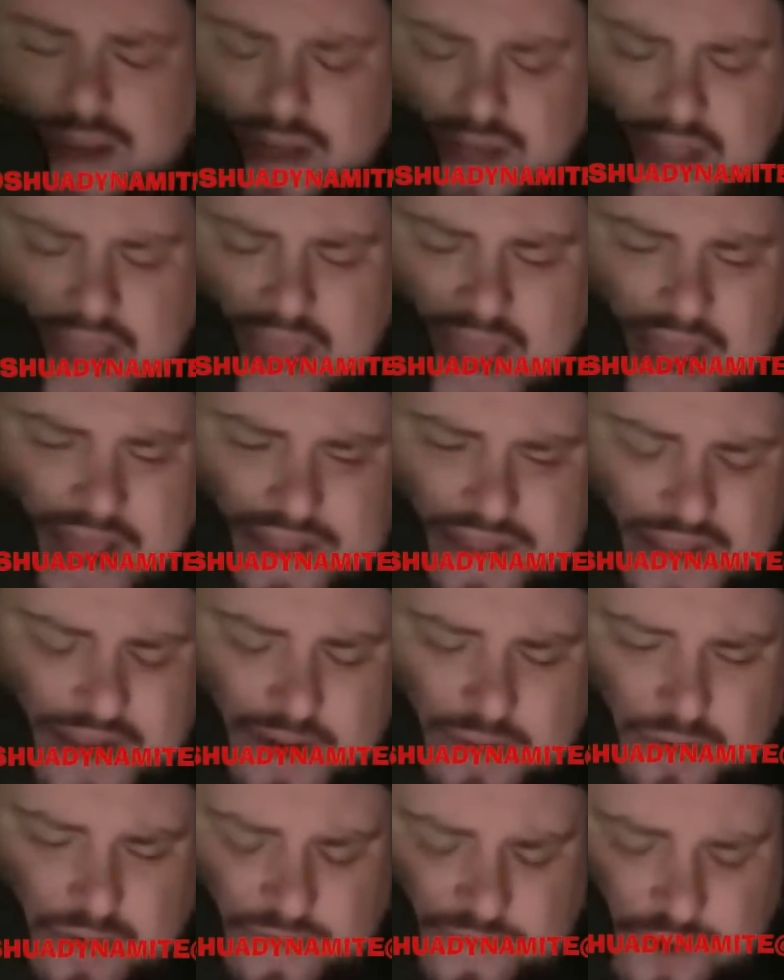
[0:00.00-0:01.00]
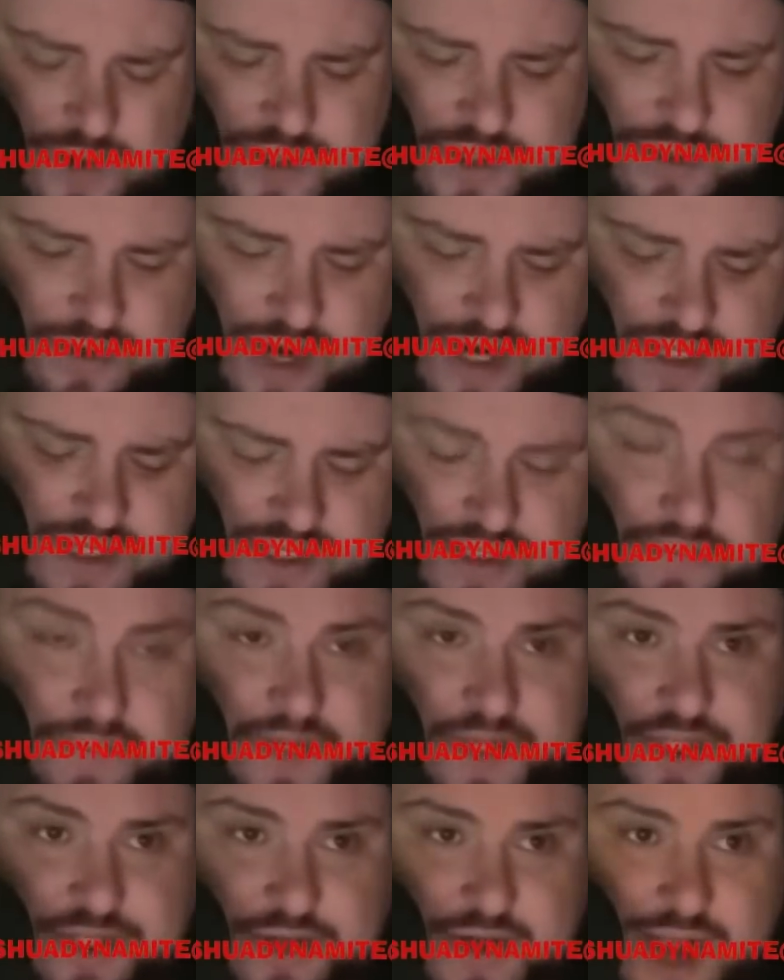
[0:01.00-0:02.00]
Yeah, I think a reverse racist
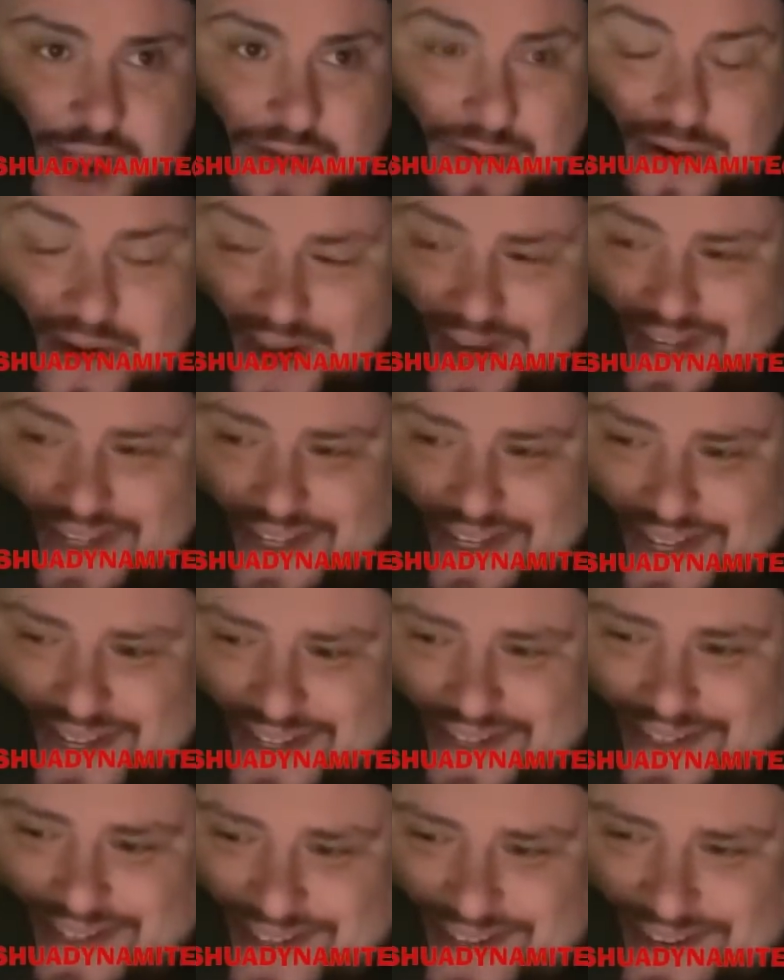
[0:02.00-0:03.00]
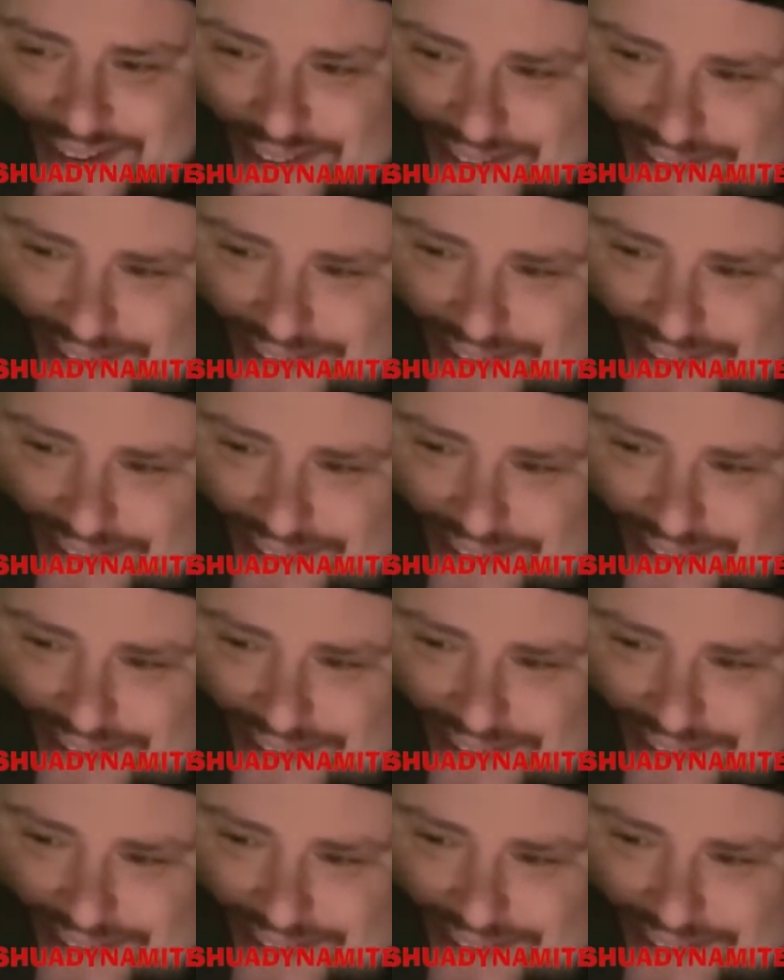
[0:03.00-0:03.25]
means you're not racist.